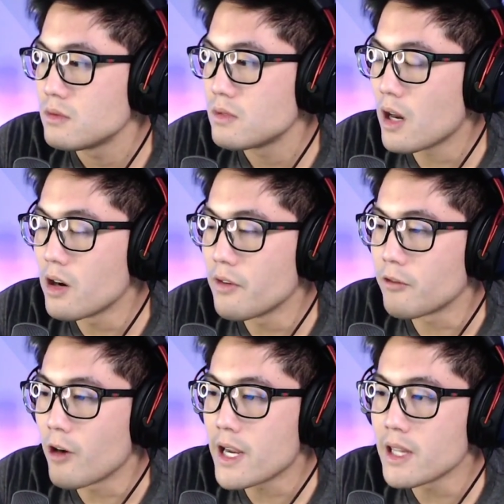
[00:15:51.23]
I don't know if
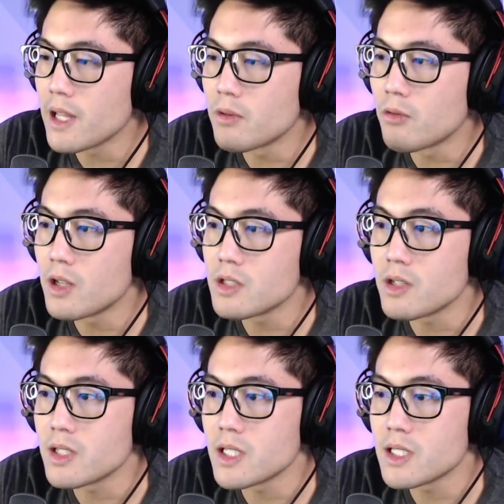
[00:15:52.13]
Greg and them would want to
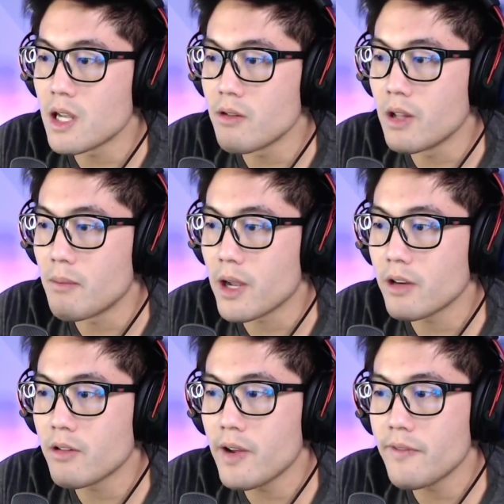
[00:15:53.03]
because it's not really
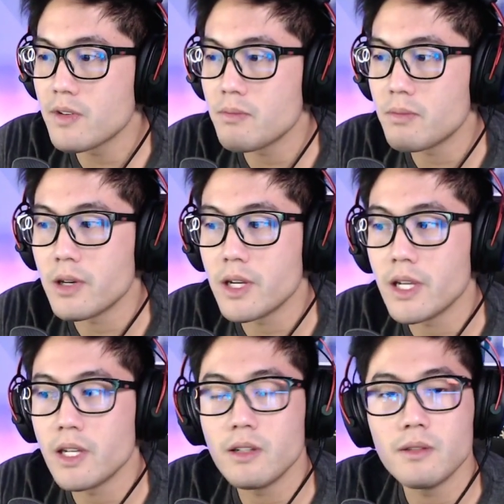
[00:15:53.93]
Minecraft,
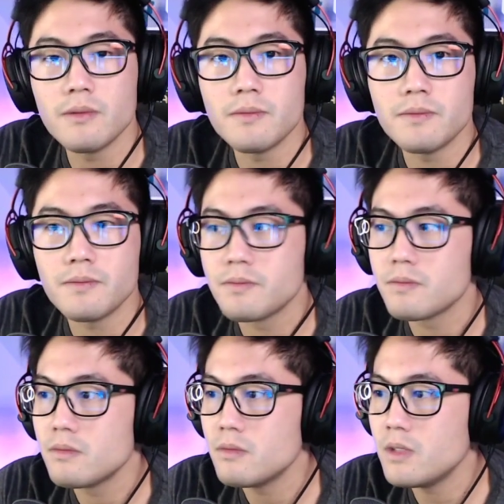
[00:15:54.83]
but
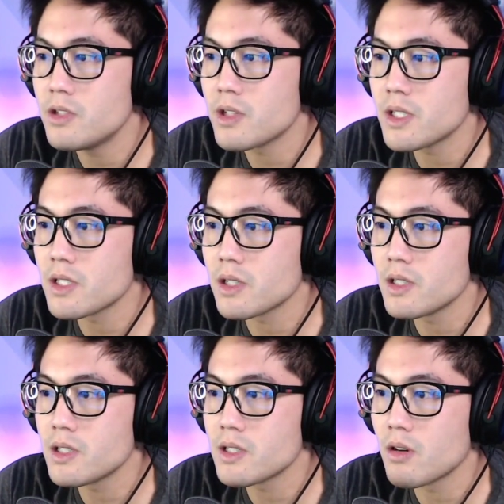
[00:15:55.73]
Dartrix is a
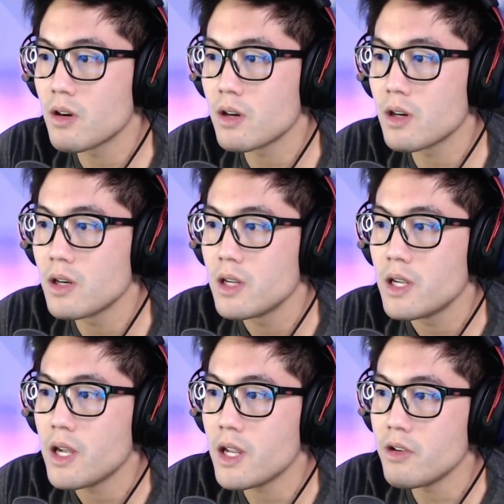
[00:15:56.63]
good starter
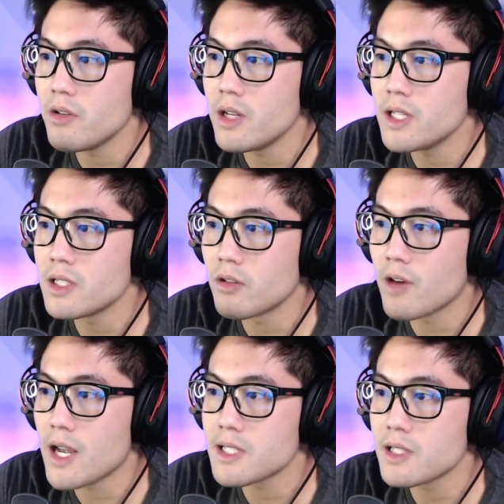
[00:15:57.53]
and you needs a
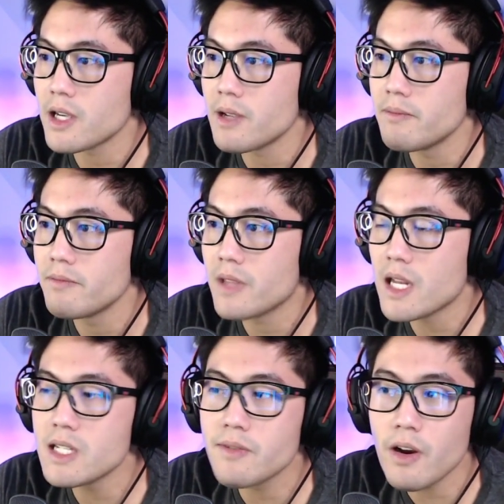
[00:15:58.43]
grass type.
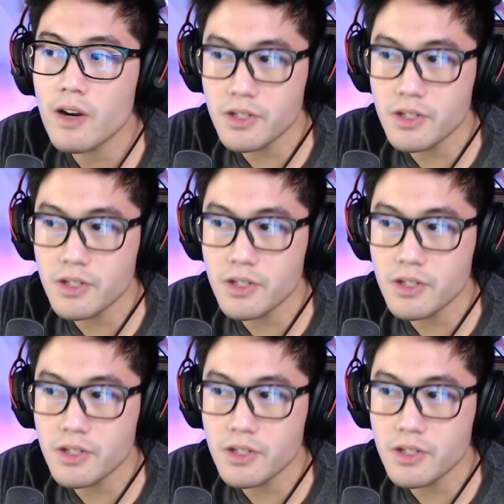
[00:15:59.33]
That is very